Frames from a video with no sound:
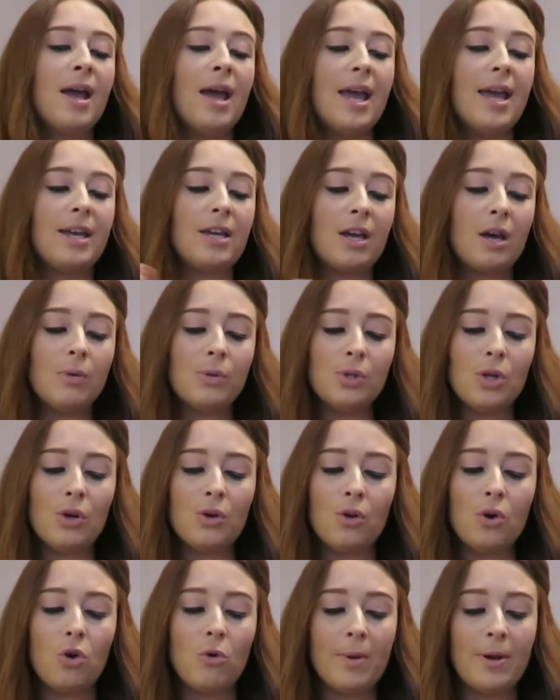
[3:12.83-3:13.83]
It goes on
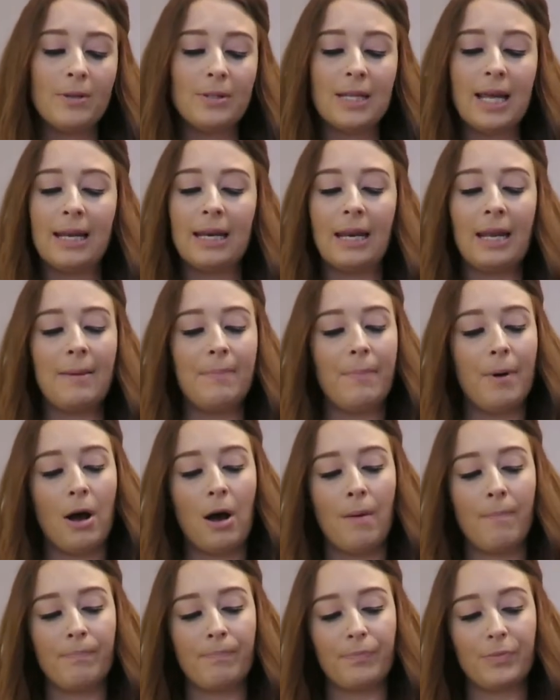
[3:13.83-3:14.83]
almost like lip
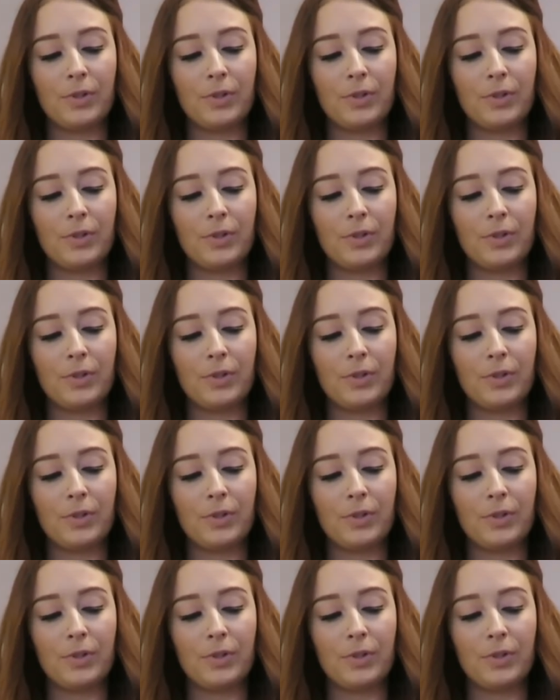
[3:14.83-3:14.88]
balm.